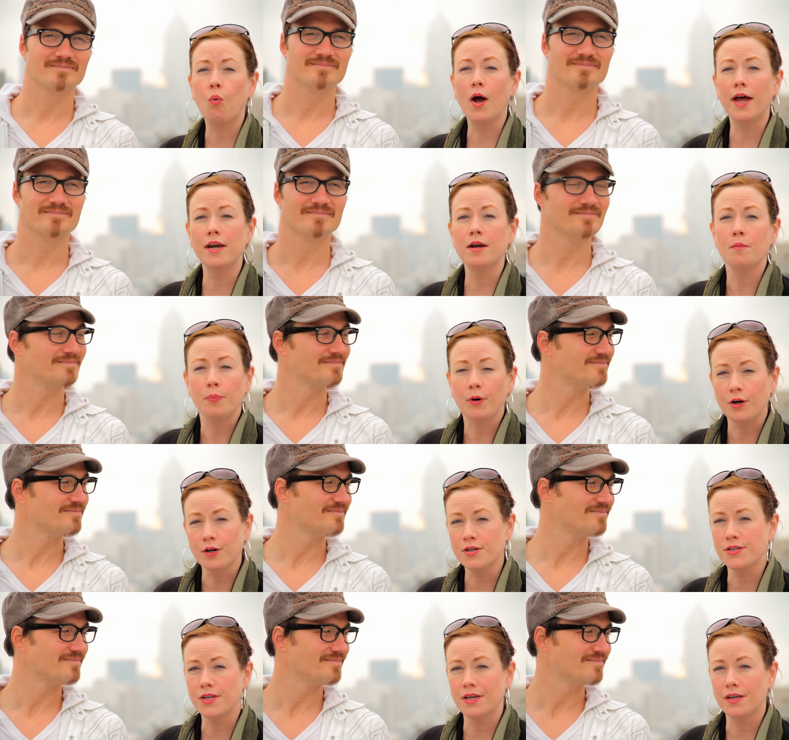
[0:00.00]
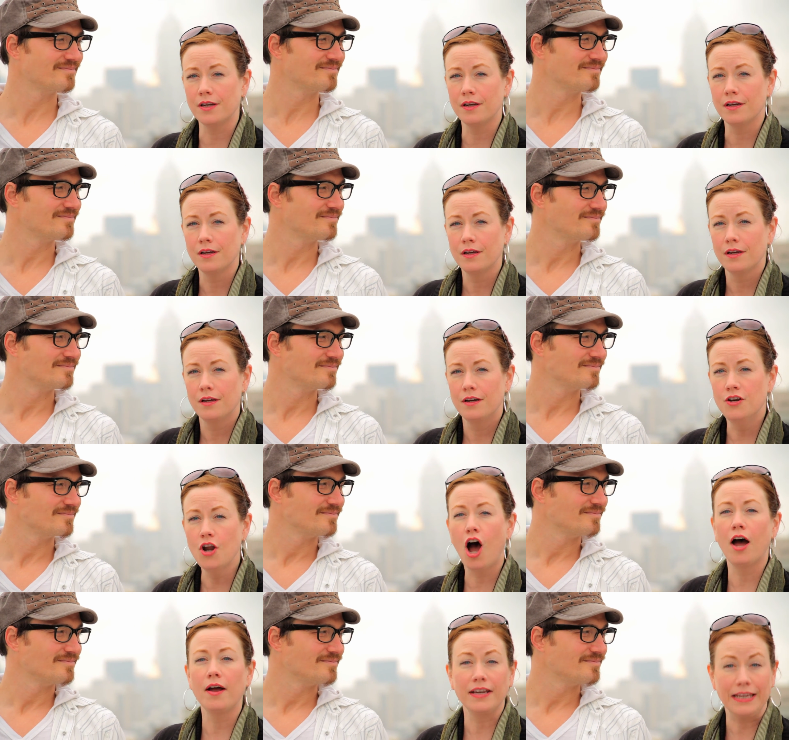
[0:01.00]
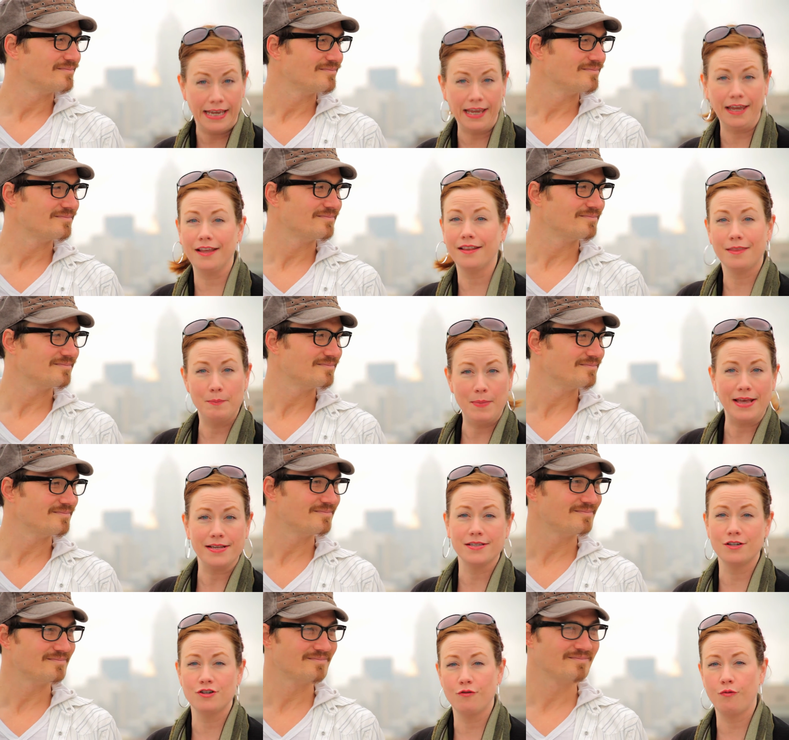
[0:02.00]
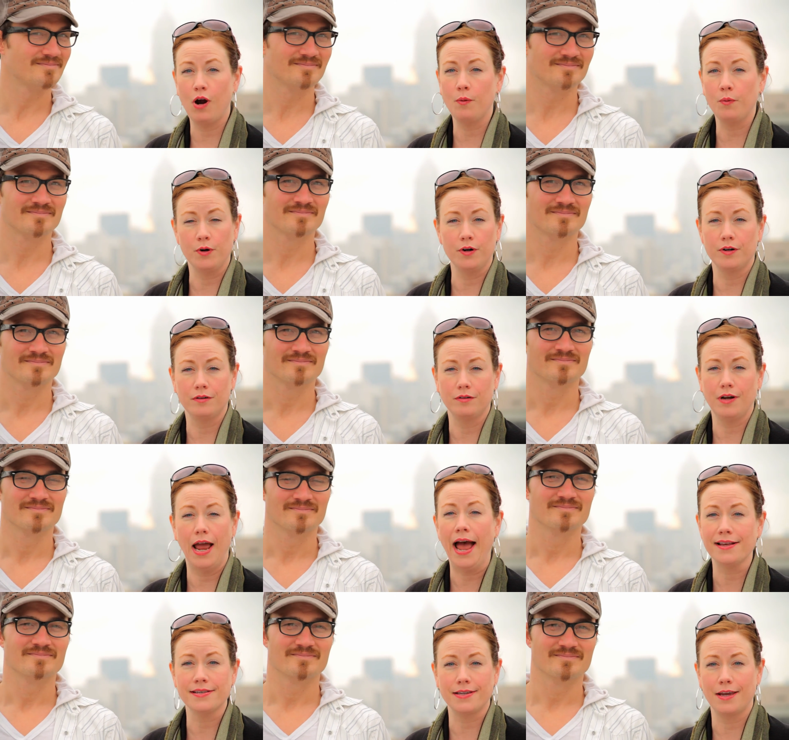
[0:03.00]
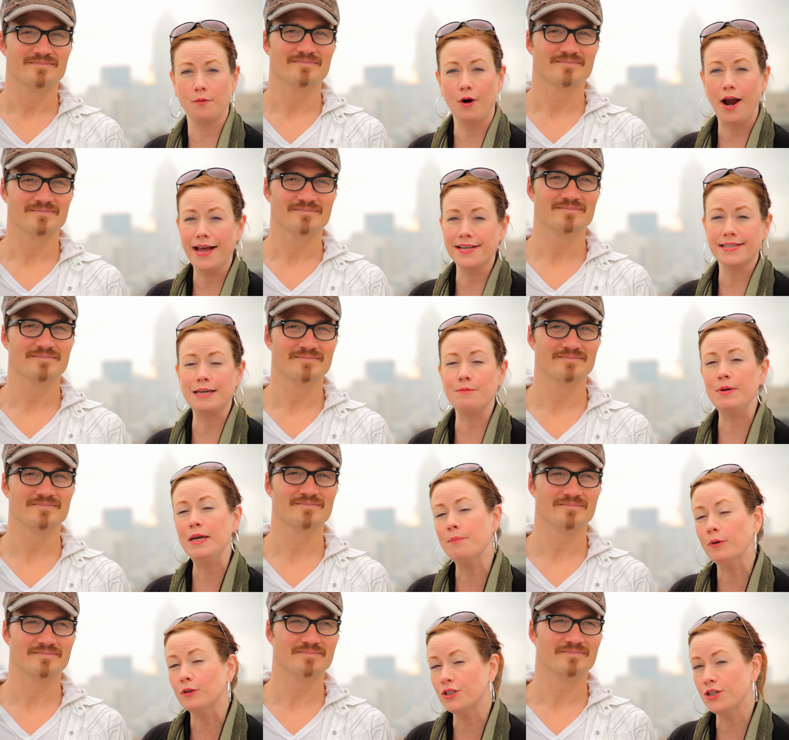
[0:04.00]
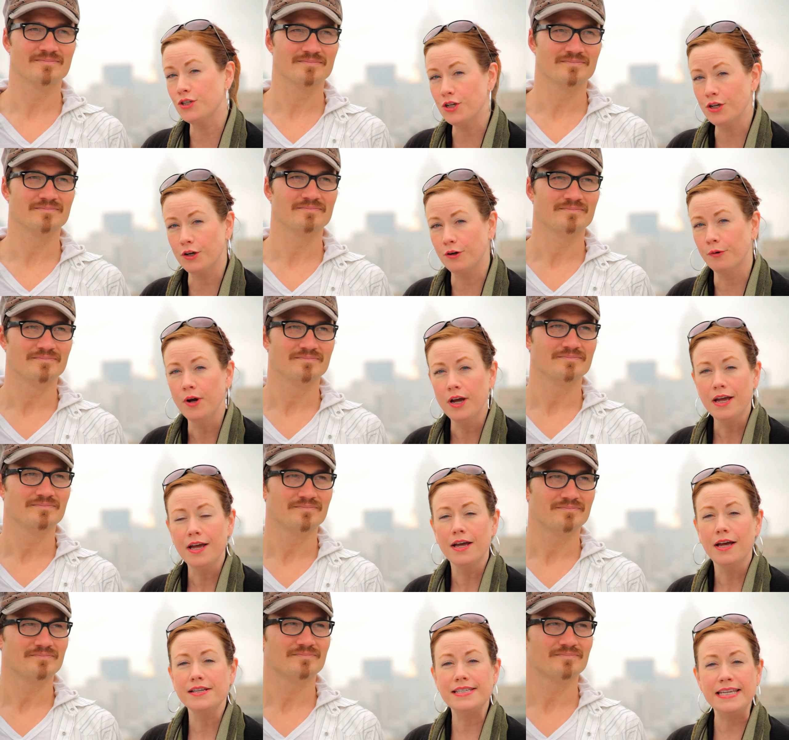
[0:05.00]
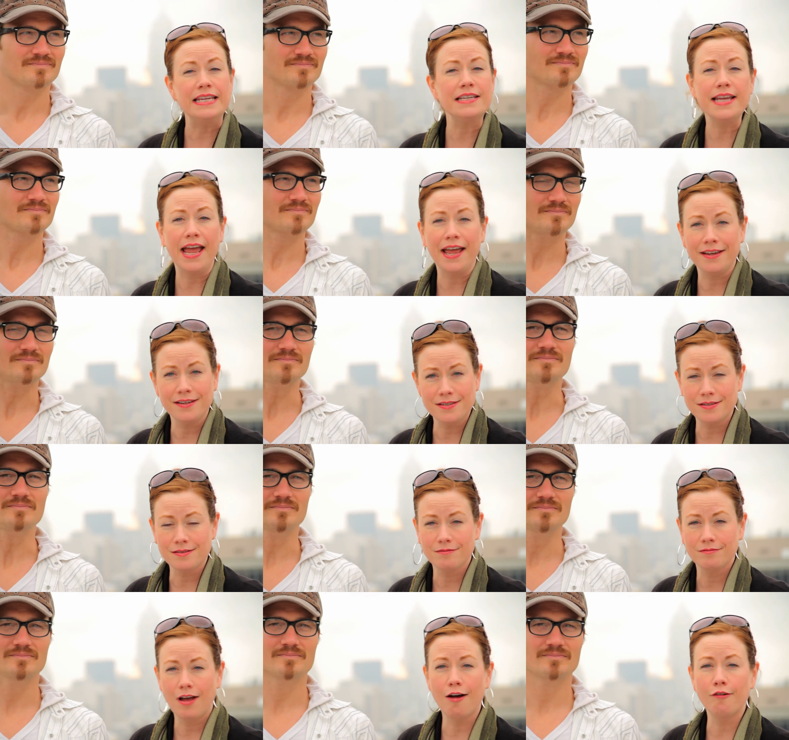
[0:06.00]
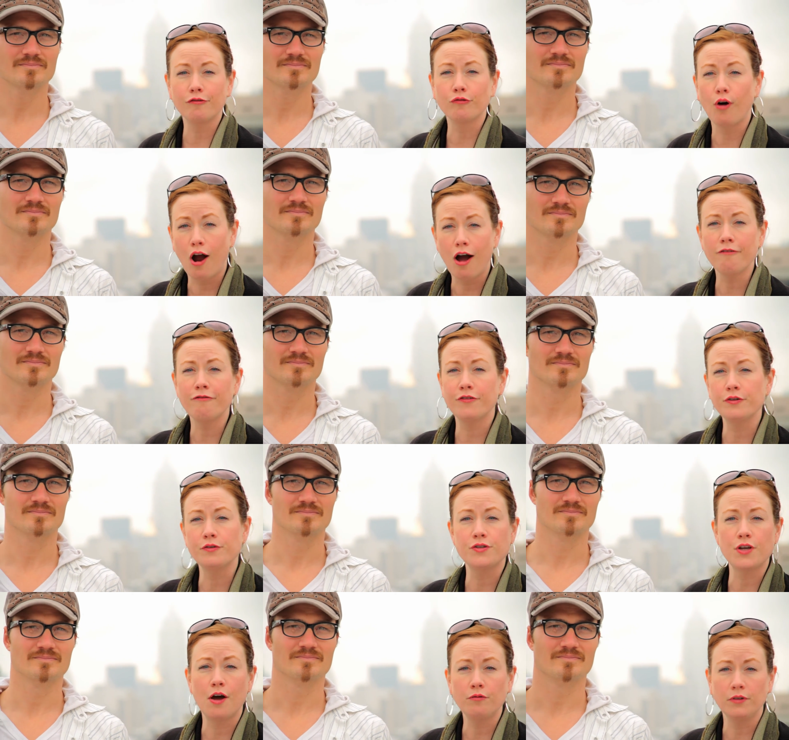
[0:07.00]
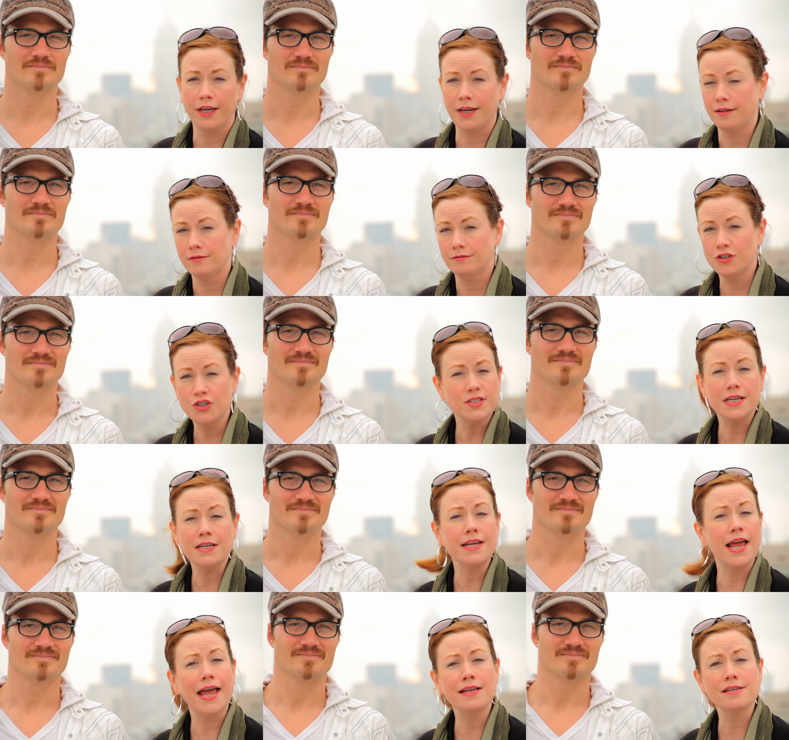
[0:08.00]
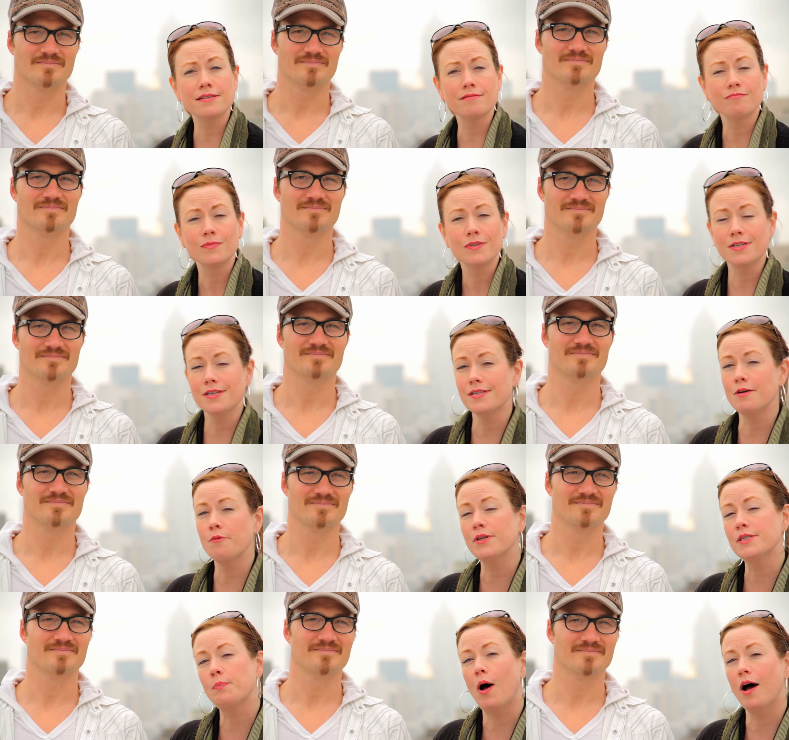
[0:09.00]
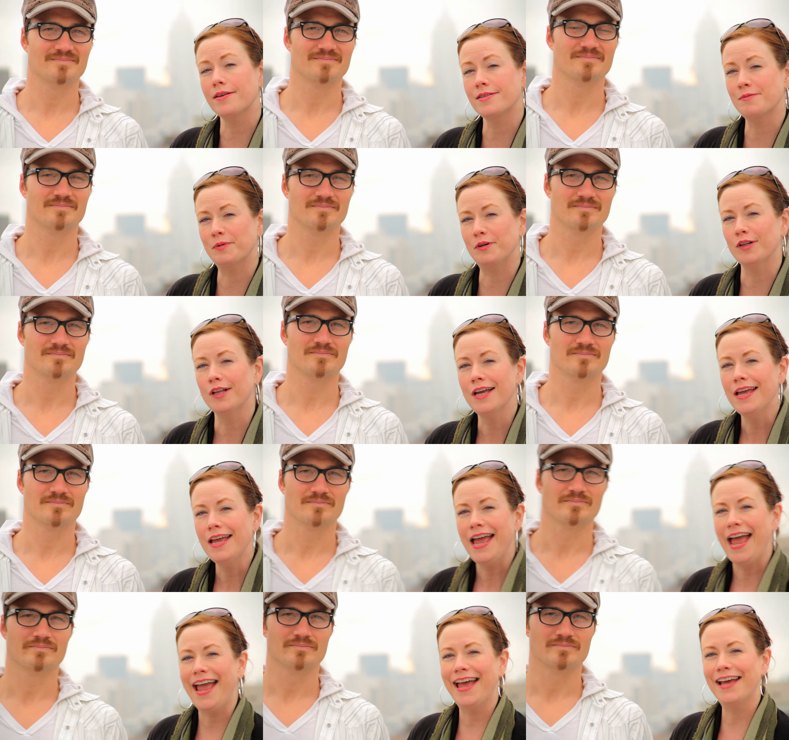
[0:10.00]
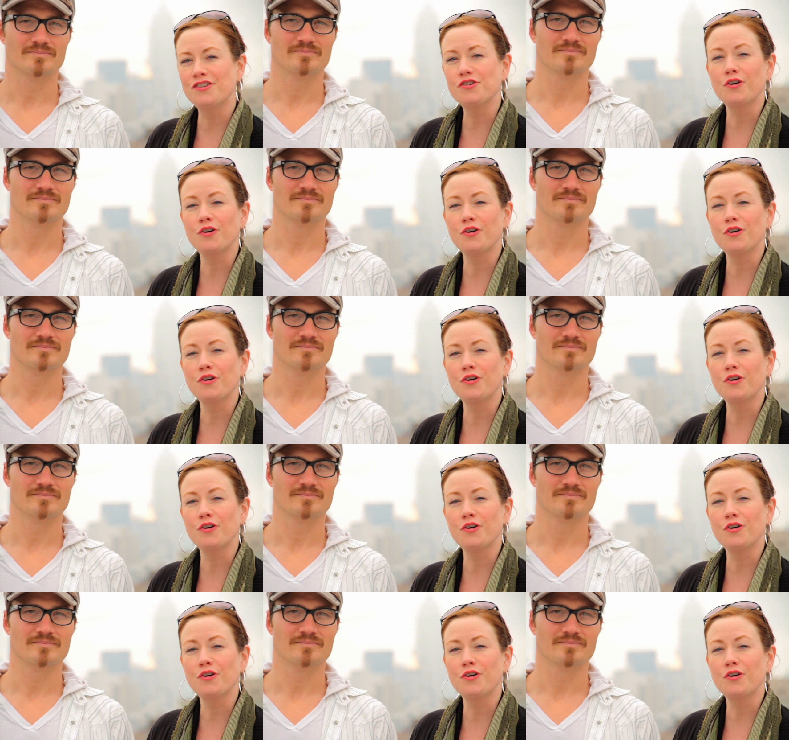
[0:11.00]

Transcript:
Speaker 1: one person not get the message of what we're asking. We're asking people to do 10 days of raw foods only. Just 10 days to see what's possible. And